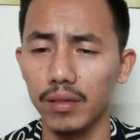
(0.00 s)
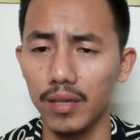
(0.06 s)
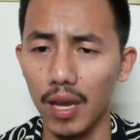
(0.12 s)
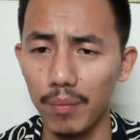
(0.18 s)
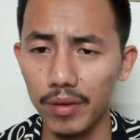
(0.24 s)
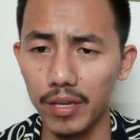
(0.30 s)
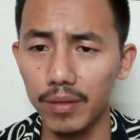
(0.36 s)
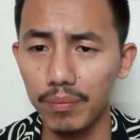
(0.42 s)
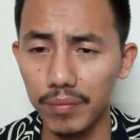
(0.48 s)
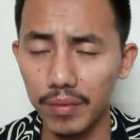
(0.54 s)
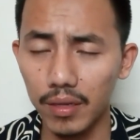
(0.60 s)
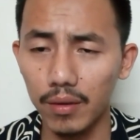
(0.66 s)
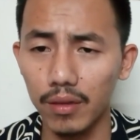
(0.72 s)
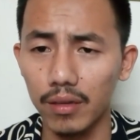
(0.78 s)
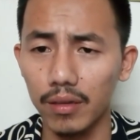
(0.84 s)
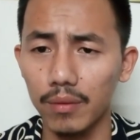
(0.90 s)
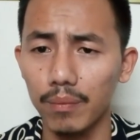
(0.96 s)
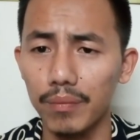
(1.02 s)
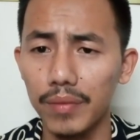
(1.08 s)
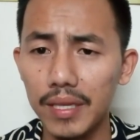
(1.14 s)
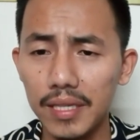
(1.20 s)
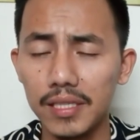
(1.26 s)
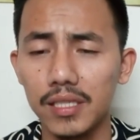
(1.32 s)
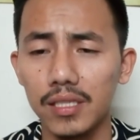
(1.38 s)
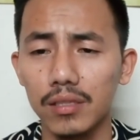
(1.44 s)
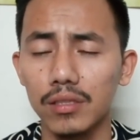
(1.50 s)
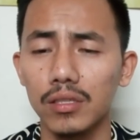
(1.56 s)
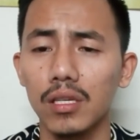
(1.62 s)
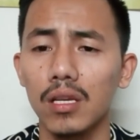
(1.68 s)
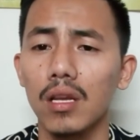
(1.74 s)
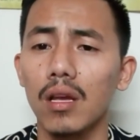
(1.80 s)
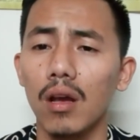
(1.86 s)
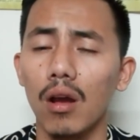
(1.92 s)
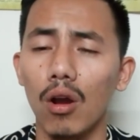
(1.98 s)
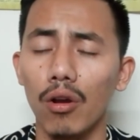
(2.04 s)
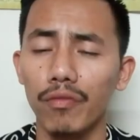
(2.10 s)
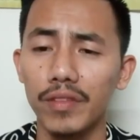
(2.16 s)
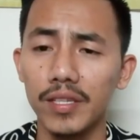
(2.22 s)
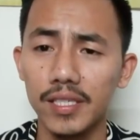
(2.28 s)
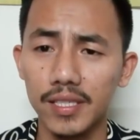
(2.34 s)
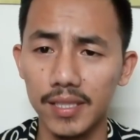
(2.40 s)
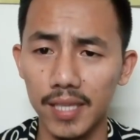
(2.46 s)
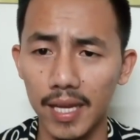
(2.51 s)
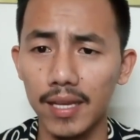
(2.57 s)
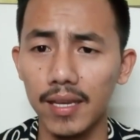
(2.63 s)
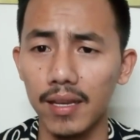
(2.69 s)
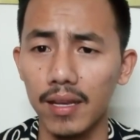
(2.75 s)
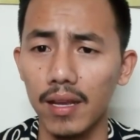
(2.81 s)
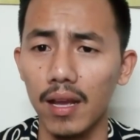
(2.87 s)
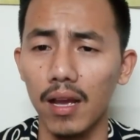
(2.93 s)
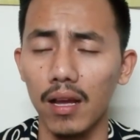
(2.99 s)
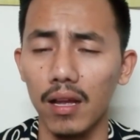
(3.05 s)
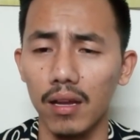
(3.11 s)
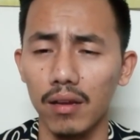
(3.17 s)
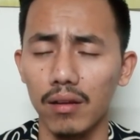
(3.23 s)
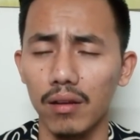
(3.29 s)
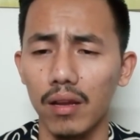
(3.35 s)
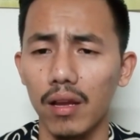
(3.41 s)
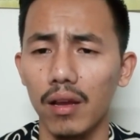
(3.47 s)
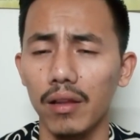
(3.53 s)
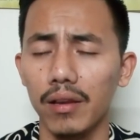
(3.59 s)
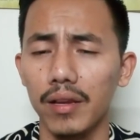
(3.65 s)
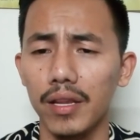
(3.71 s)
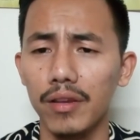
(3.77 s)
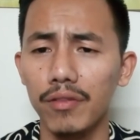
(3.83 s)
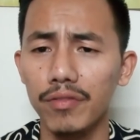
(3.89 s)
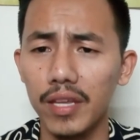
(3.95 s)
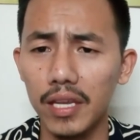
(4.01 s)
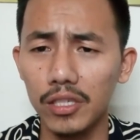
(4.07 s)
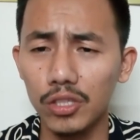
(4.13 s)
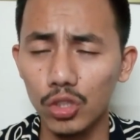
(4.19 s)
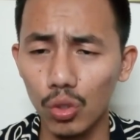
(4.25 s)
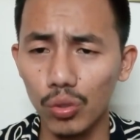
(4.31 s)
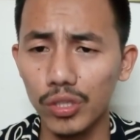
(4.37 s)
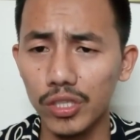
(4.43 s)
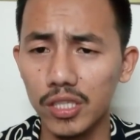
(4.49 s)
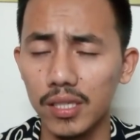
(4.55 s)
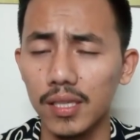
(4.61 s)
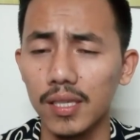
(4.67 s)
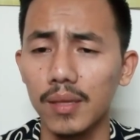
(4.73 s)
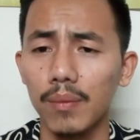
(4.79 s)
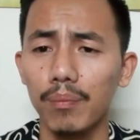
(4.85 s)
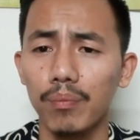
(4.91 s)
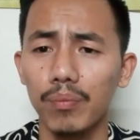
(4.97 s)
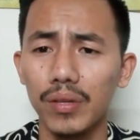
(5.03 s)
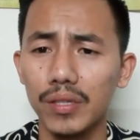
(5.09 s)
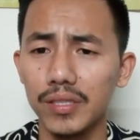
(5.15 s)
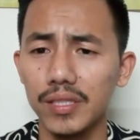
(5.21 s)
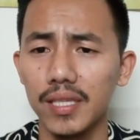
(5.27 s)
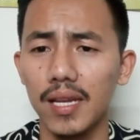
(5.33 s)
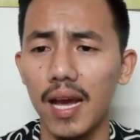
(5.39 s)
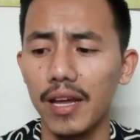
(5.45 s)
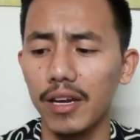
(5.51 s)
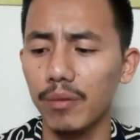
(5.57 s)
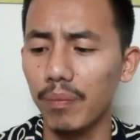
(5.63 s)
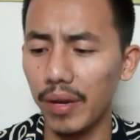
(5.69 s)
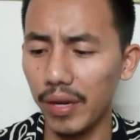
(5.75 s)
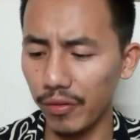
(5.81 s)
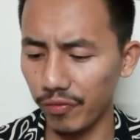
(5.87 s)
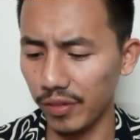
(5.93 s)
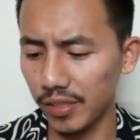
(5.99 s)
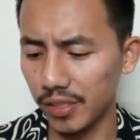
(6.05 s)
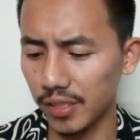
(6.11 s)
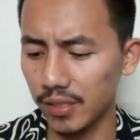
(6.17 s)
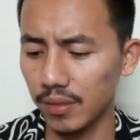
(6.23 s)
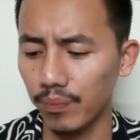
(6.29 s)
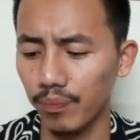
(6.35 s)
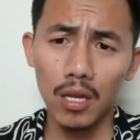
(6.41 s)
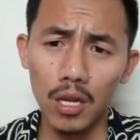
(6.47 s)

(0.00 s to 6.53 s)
cabinet ministers of the state, and if they enjoy perks and other benefits.